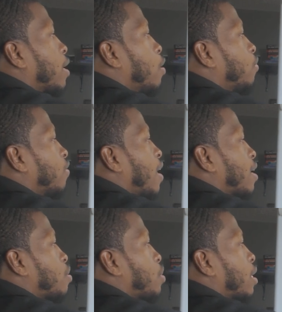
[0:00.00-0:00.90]
Here's the
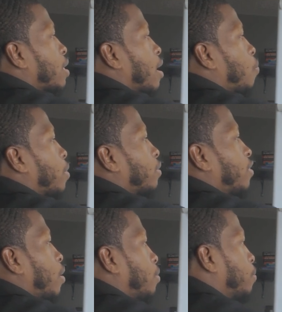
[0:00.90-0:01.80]
second thing that I want
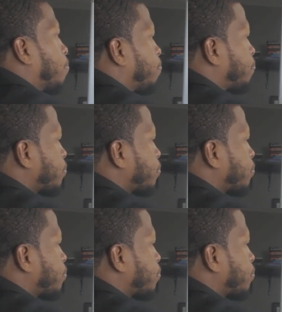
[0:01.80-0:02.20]
to tell you.